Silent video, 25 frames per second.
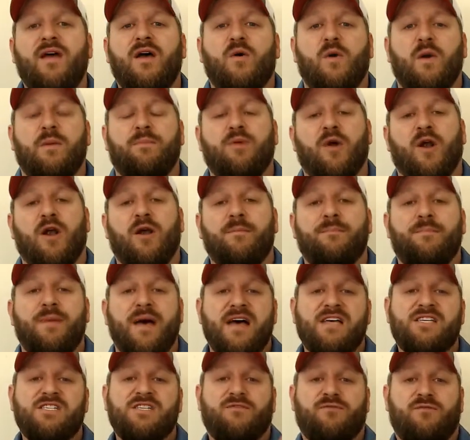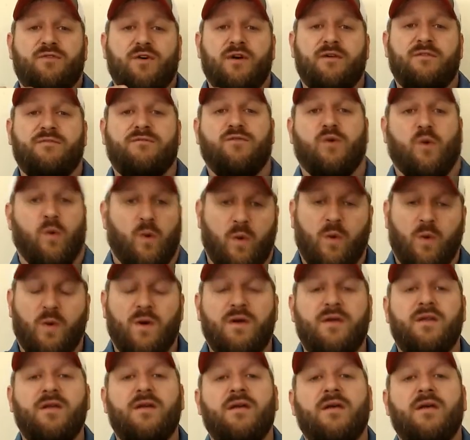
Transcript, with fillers: We put our best foot forward,